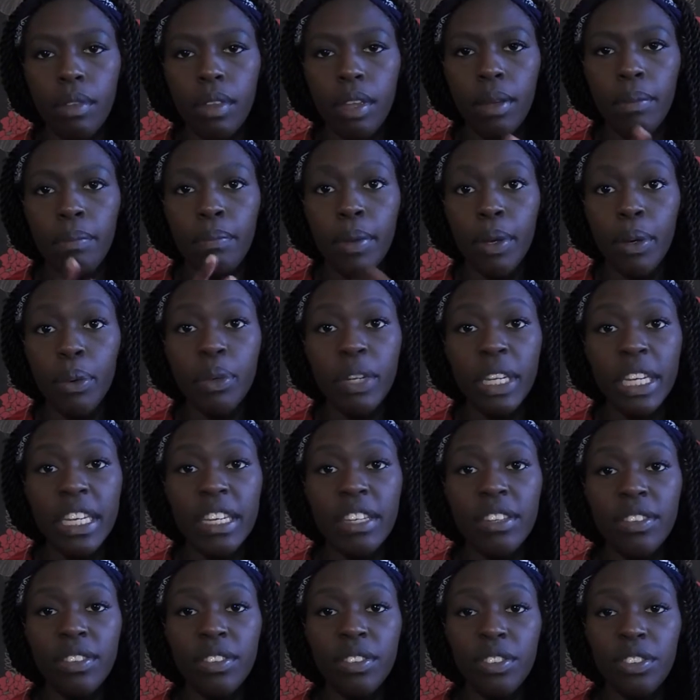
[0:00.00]

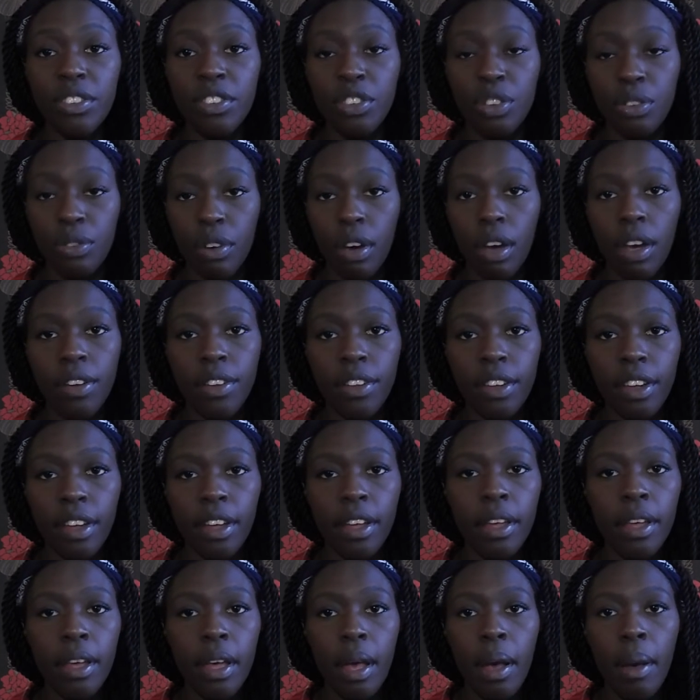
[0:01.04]
buildings to RADA,
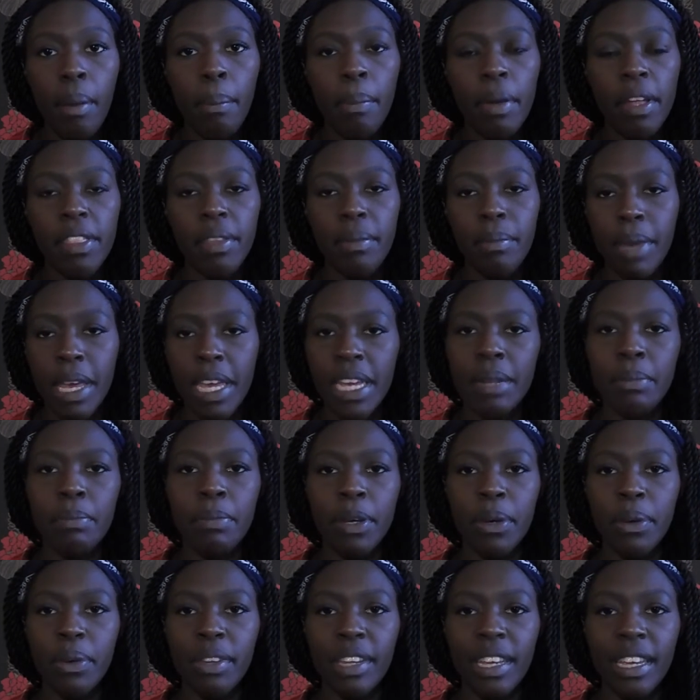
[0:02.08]
but the main
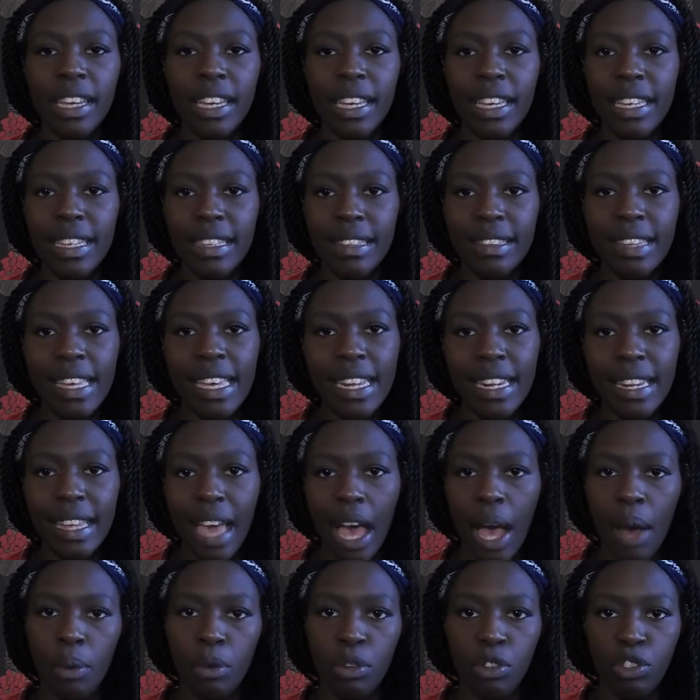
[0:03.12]
building is in
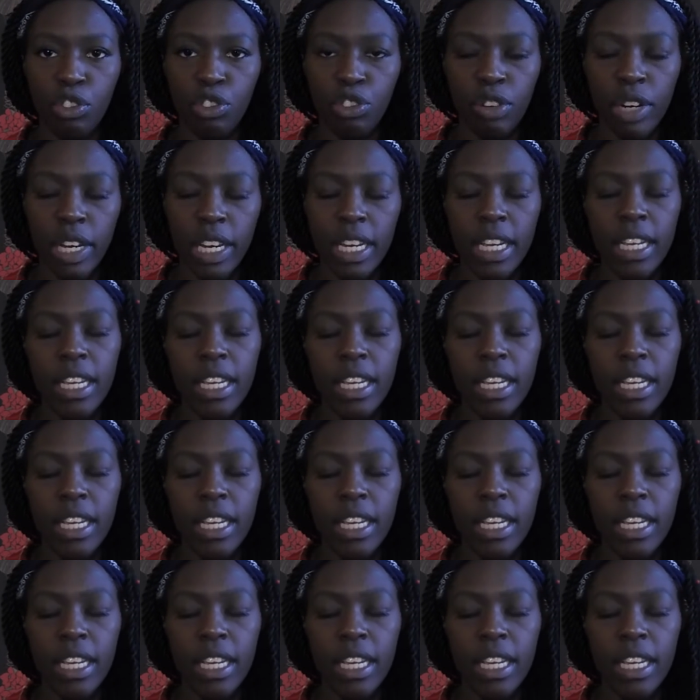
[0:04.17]
Gower Street.